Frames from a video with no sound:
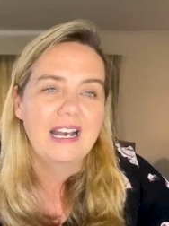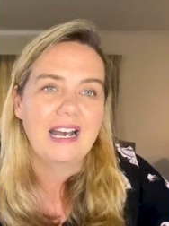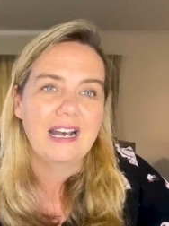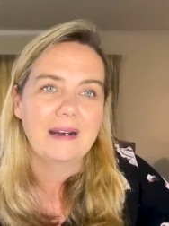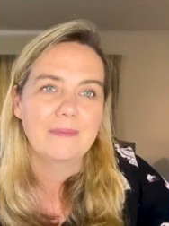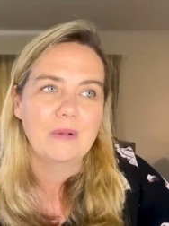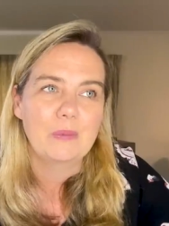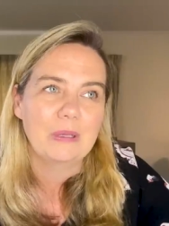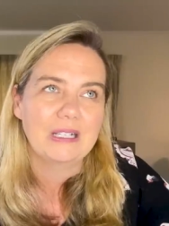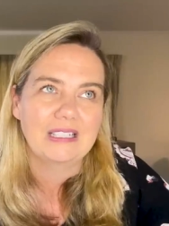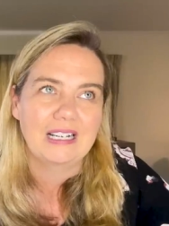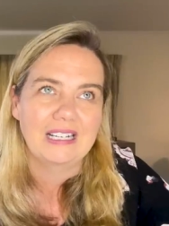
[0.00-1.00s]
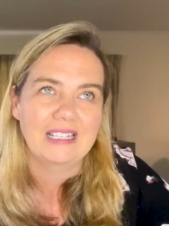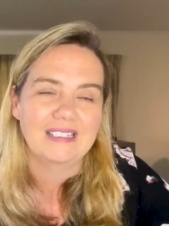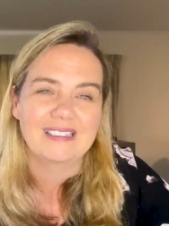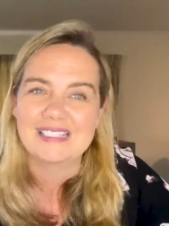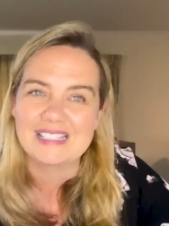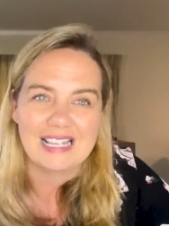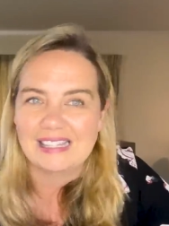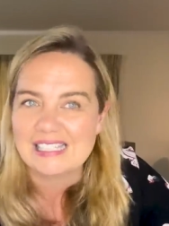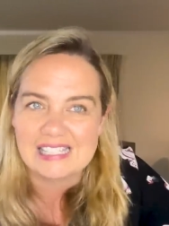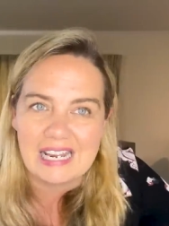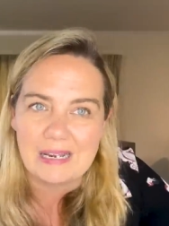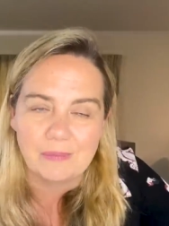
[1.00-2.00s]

but like it's not the same.